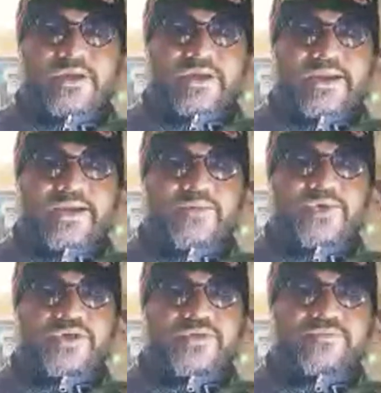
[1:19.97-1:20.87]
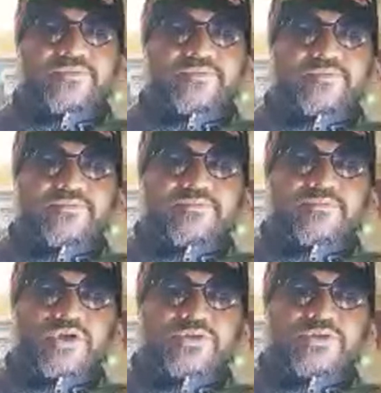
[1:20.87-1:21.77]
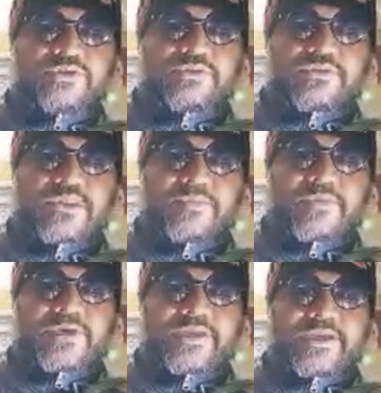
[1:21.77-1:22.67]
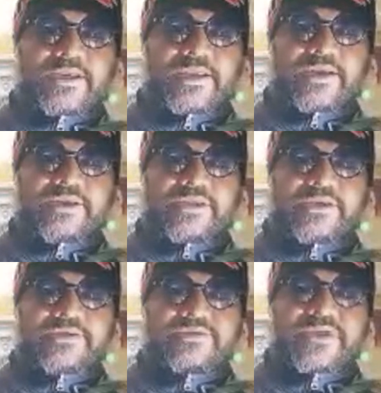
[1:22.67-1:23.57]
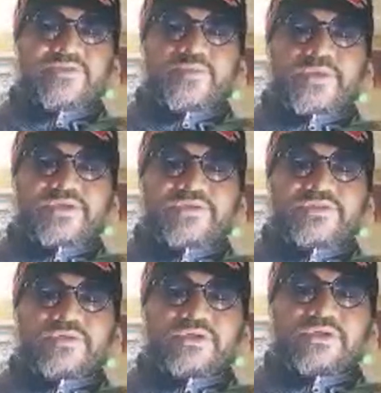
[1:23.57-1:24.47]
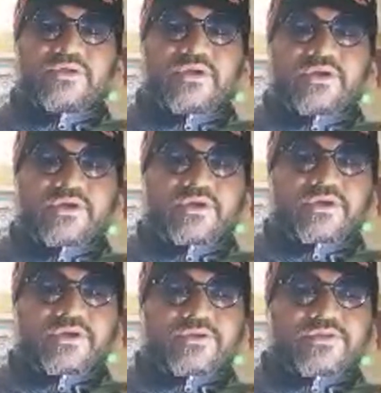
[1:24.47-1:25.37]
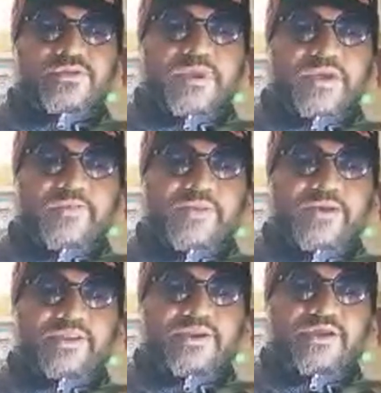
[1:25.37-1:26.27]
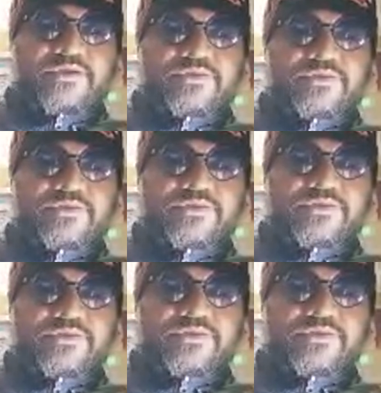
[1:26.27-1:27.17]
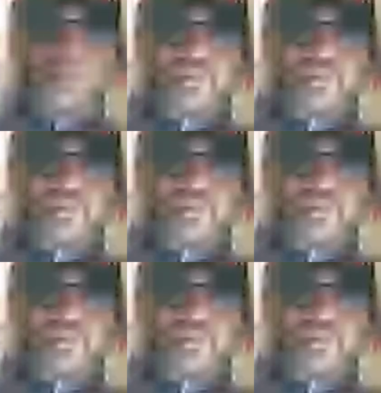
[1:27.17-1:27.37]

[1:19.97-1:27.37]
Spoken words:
At bottom, both the political and the literary movements were inspired by the same